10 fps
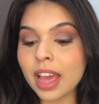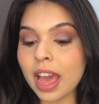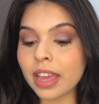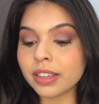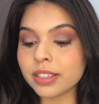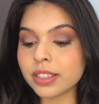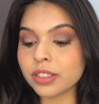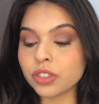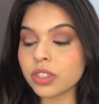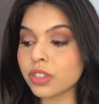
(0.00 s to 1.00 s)
and
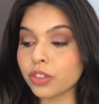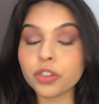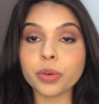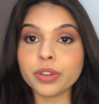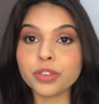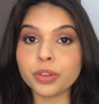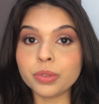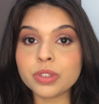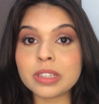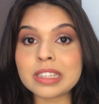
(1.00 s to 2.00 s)
just show it to
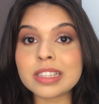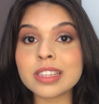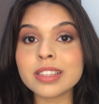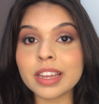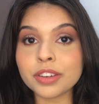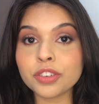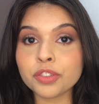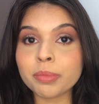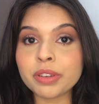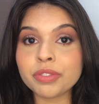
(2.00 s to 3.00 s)
you. So this is the center
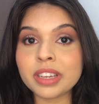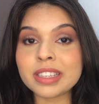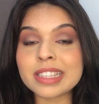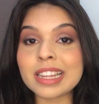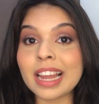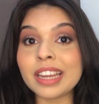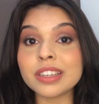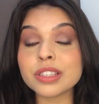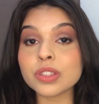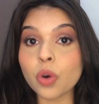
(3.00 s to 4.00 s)
of my face, the
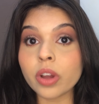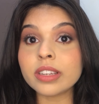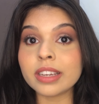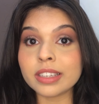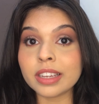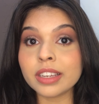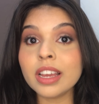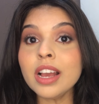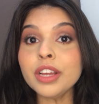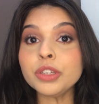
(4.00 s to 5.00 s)
light is not hitting
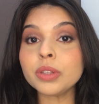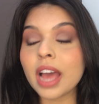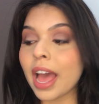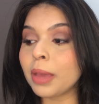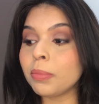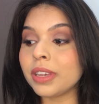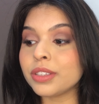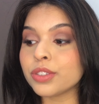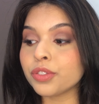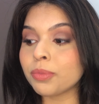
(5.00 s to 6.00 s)
to the high
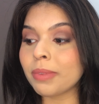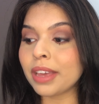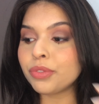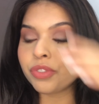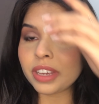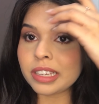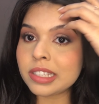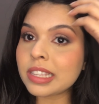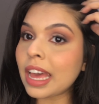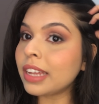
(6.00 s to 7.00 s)
points of my
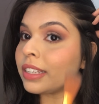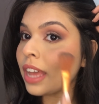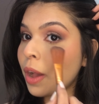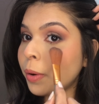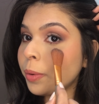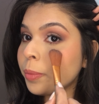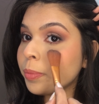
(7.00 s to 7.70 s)
face. And now